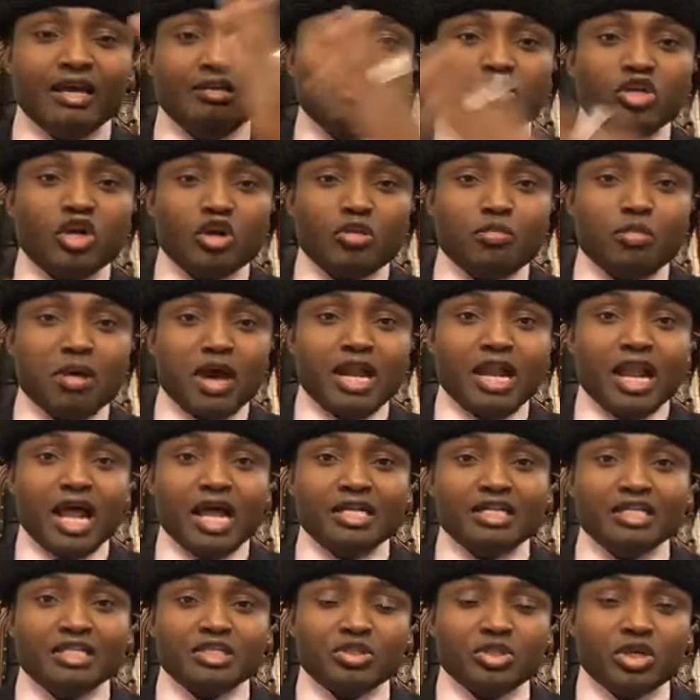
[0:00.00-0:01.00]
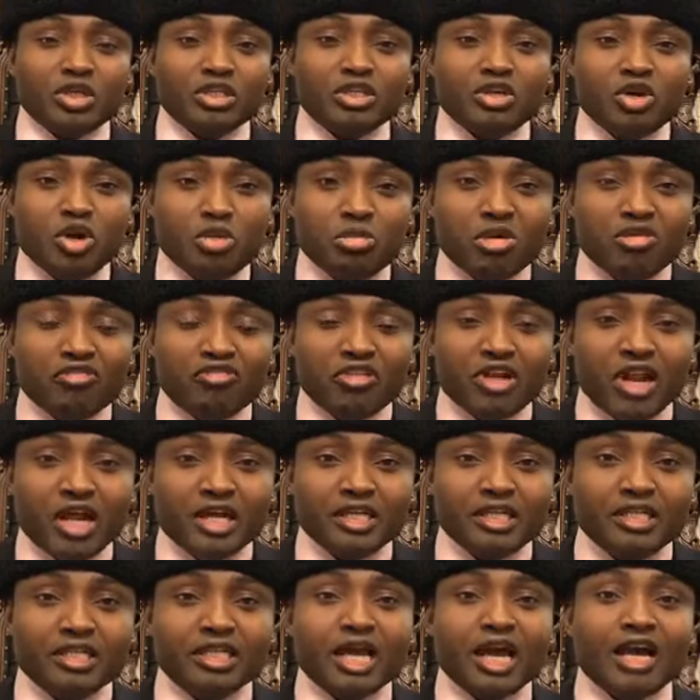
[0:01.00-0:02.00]
Yoruba land is not the home of
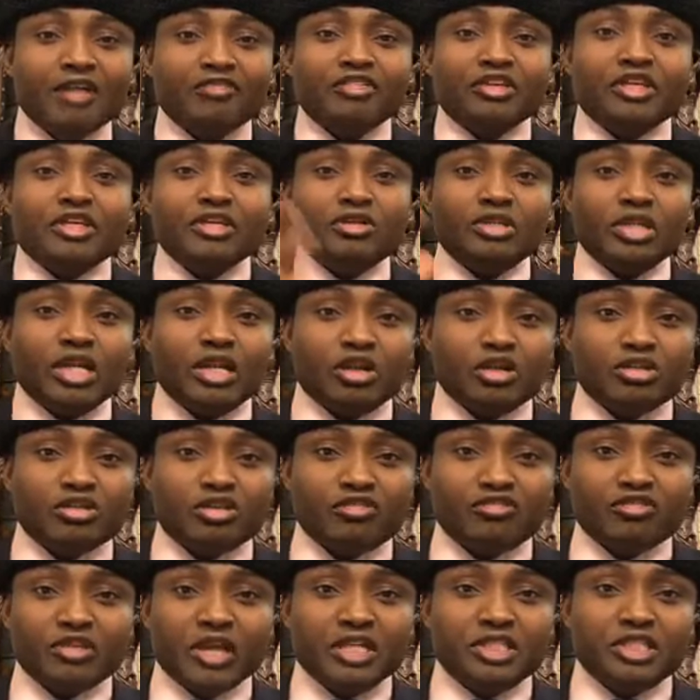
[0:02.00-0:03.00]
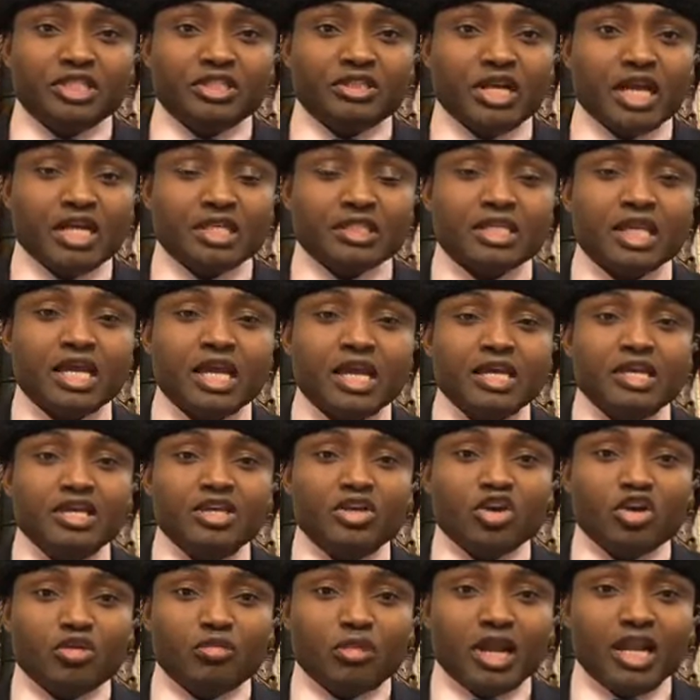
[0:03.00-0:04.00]
Fulani. They have killed a lot of Nigerians
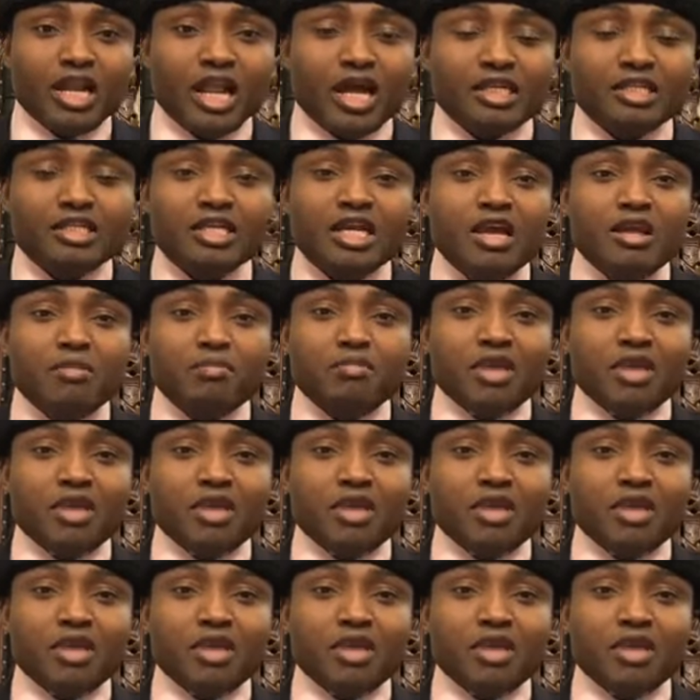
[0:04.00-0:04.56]
in Yoruba land.